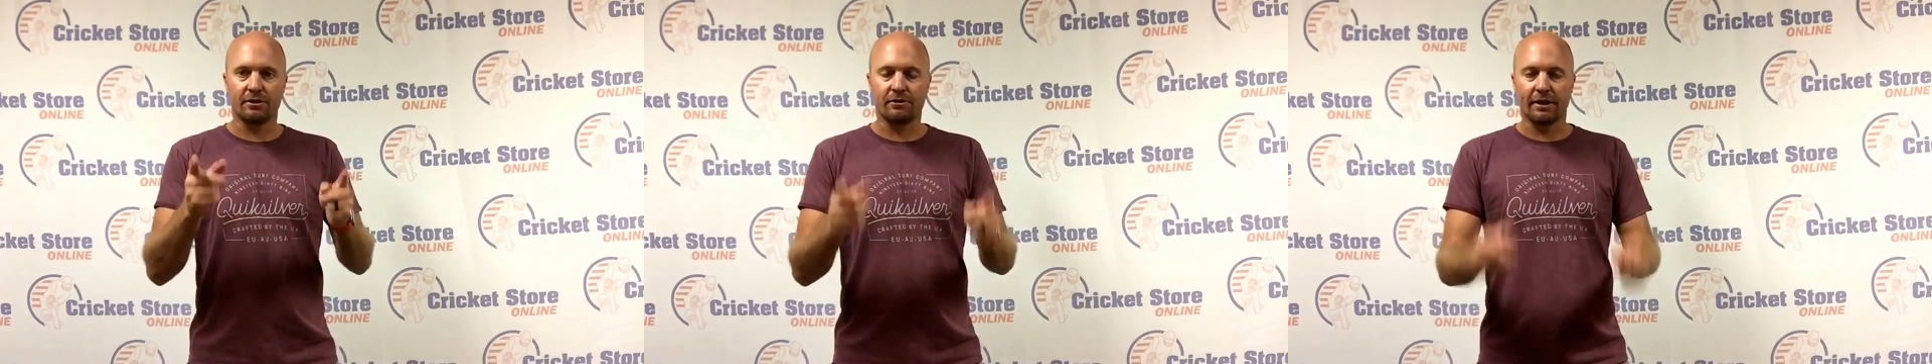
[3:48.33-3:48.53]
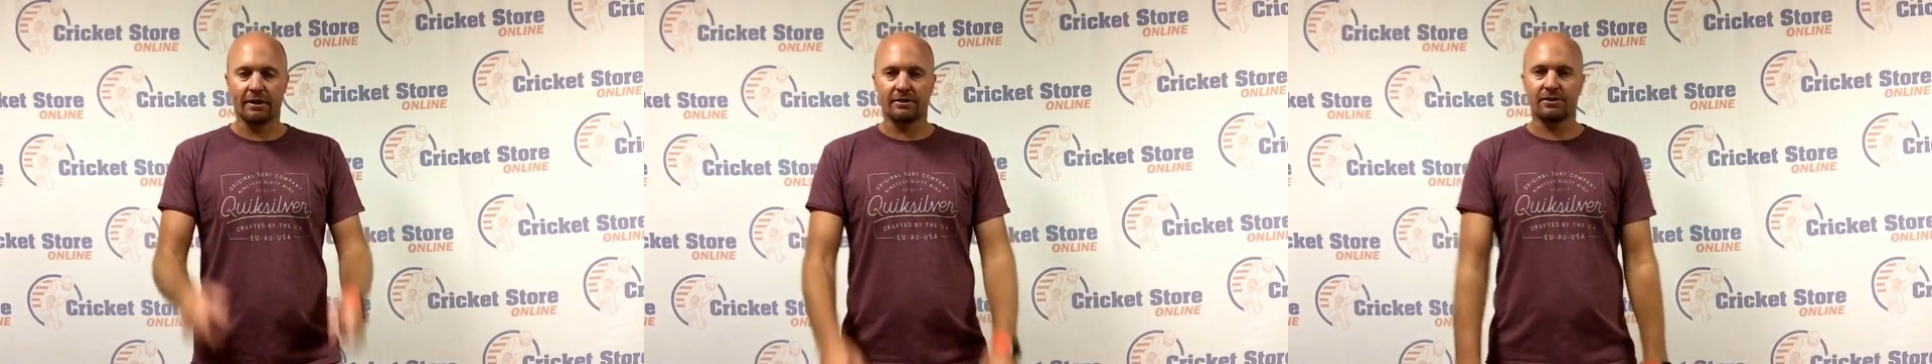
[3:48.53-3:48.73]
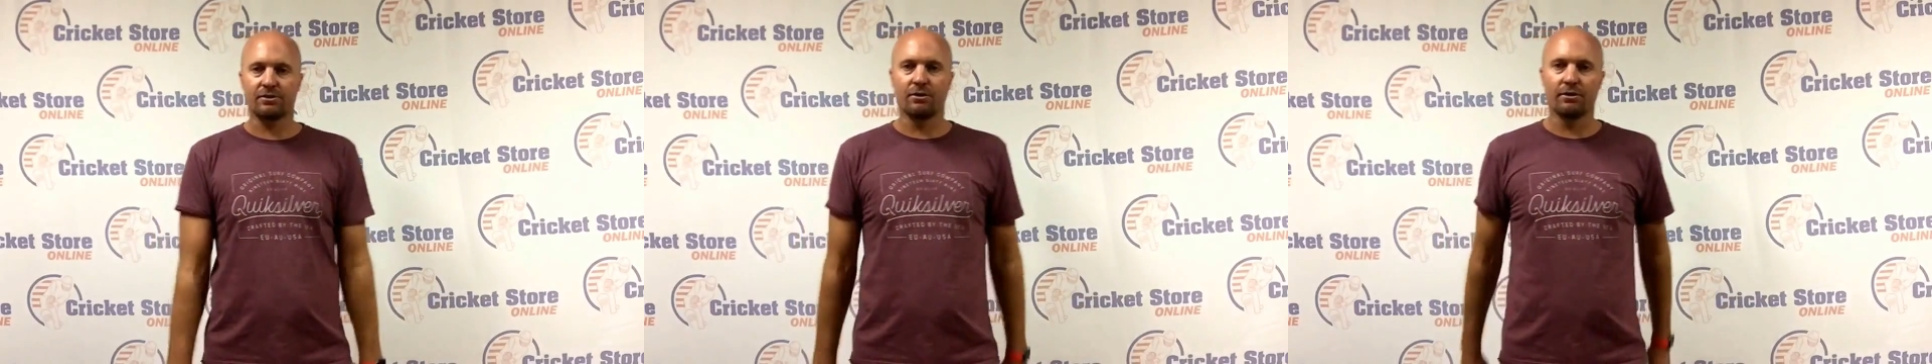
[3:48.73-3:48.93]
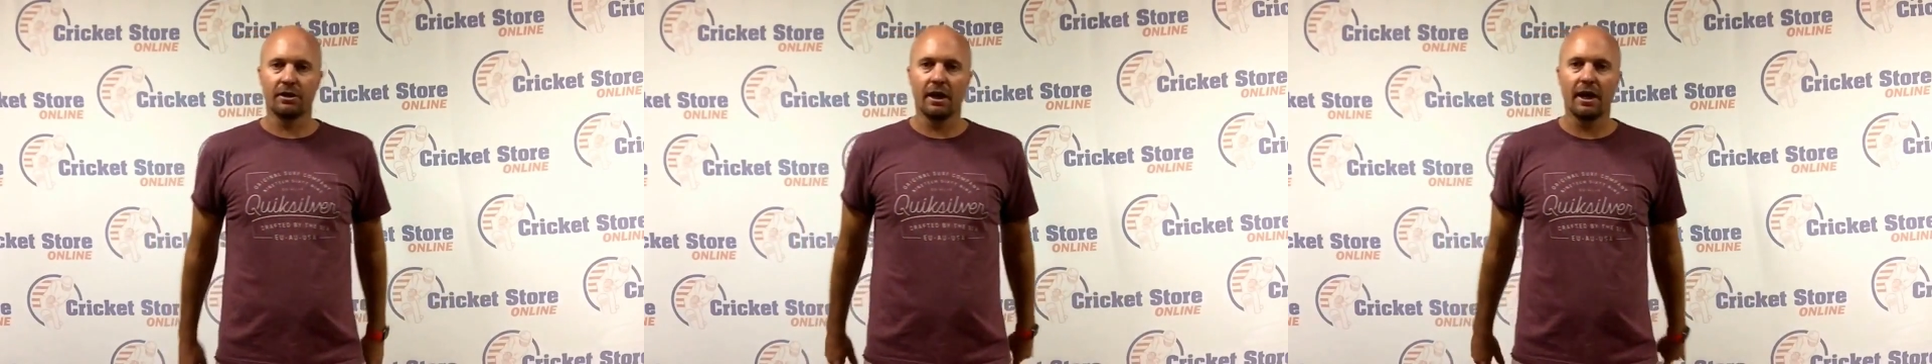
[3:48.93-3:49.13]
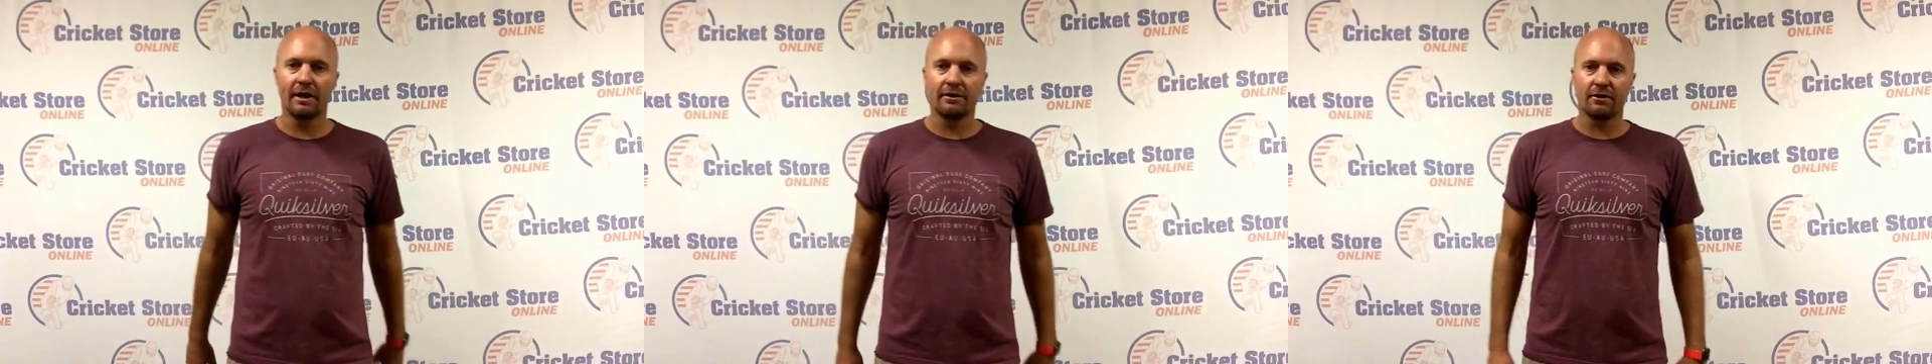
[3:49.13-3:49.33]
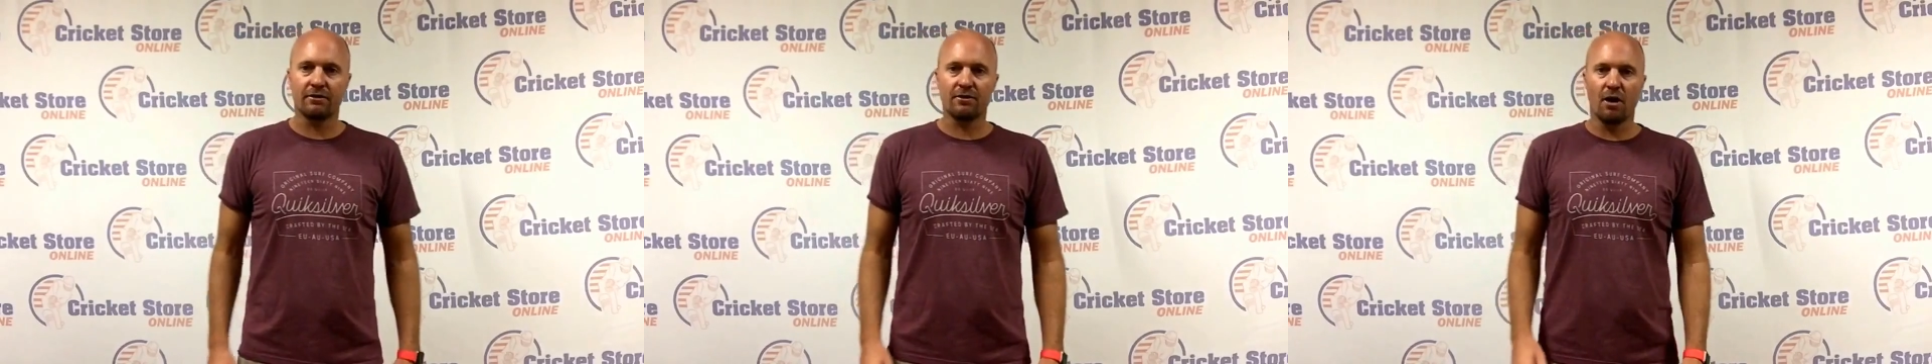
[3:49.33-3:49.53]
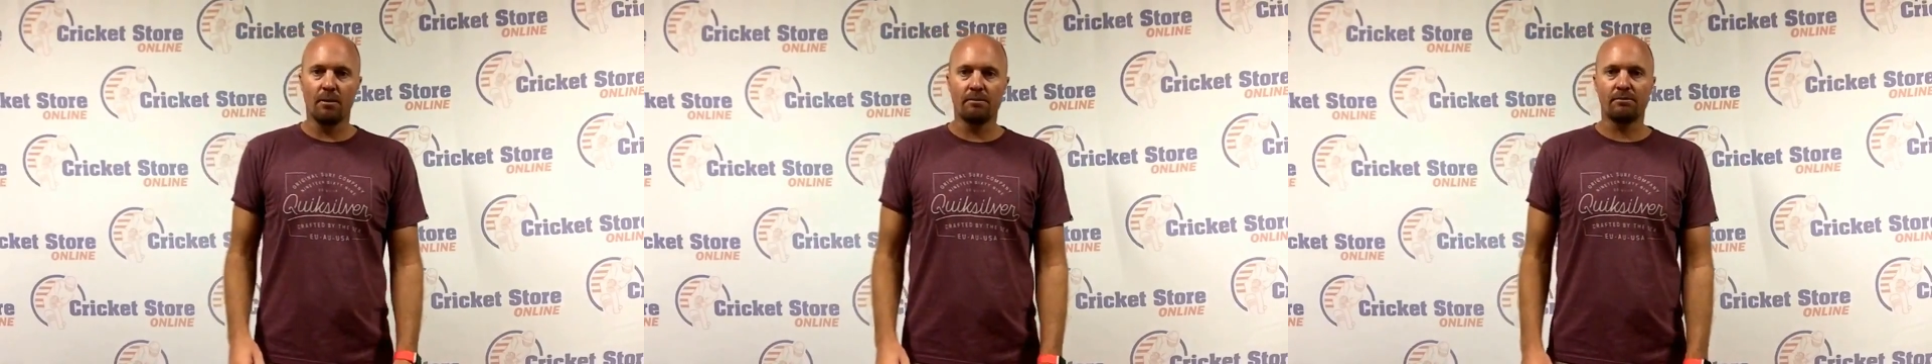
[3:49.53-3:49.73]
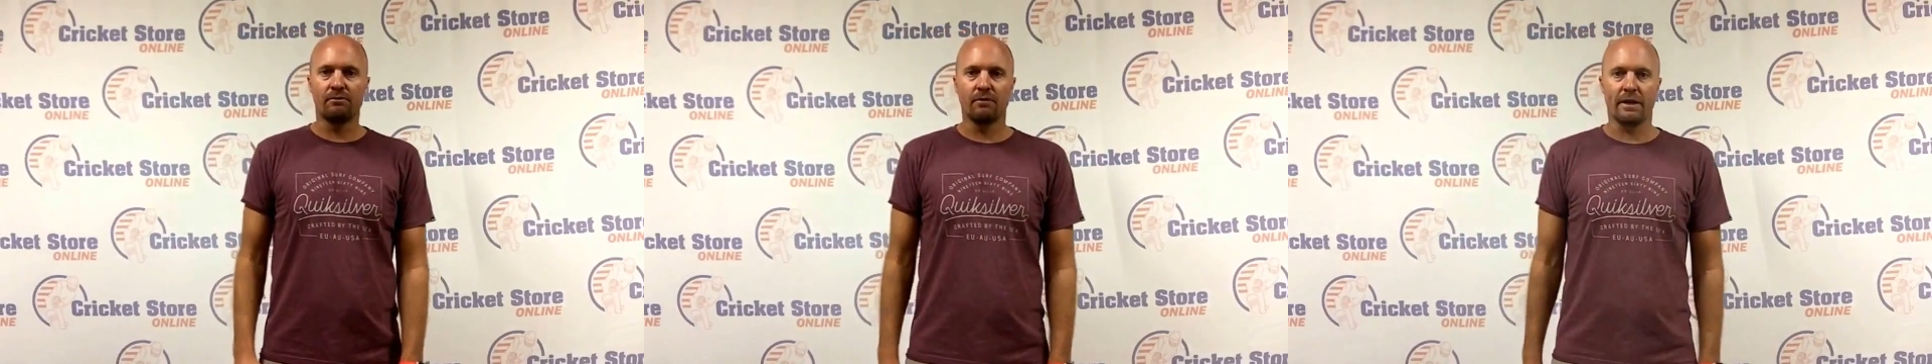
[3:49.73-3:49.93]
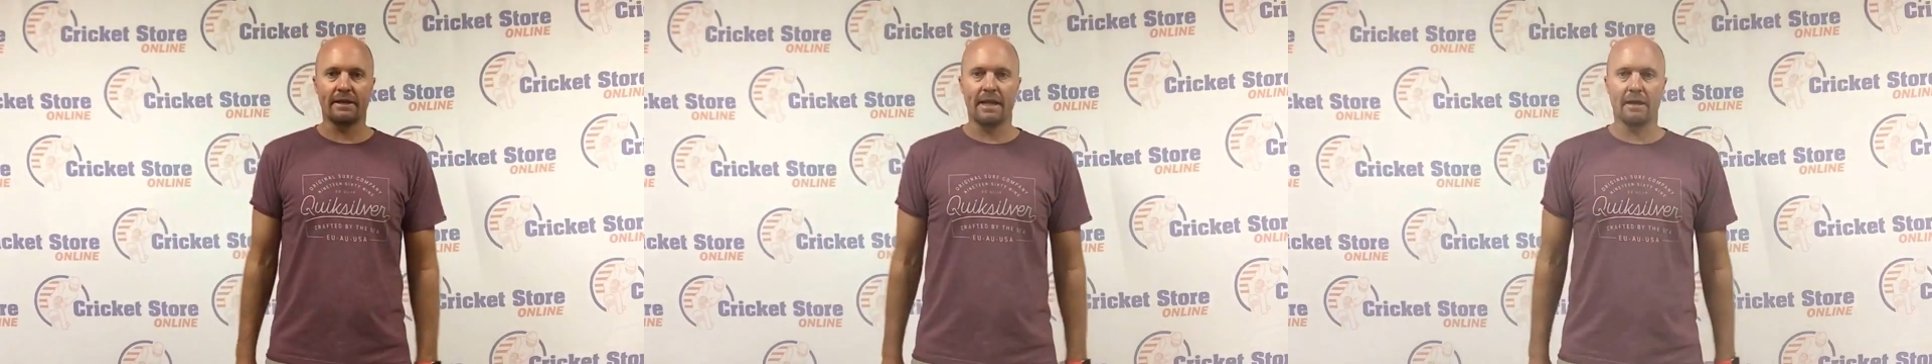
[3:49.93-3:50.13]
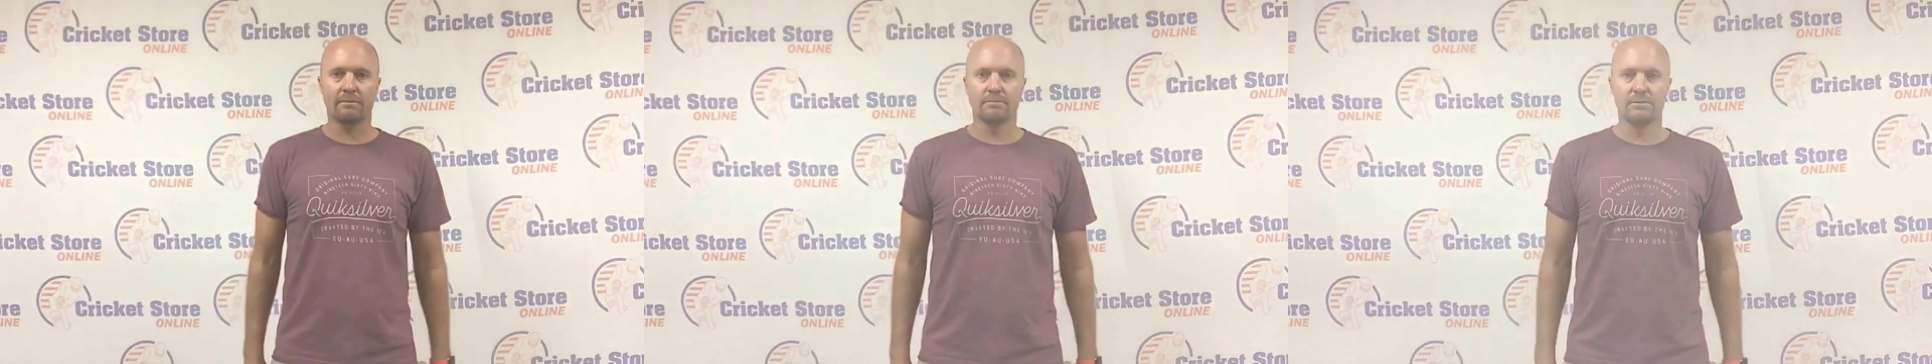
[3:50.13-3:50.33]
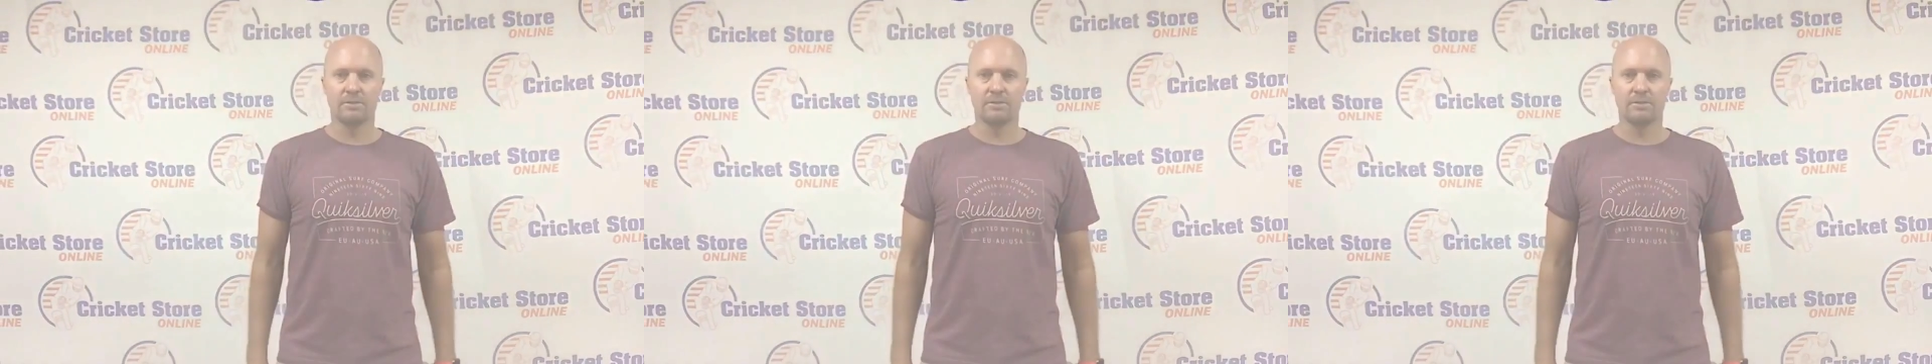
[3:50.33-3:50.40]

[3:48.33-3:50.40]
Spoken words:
cricketstoreonline.com right now.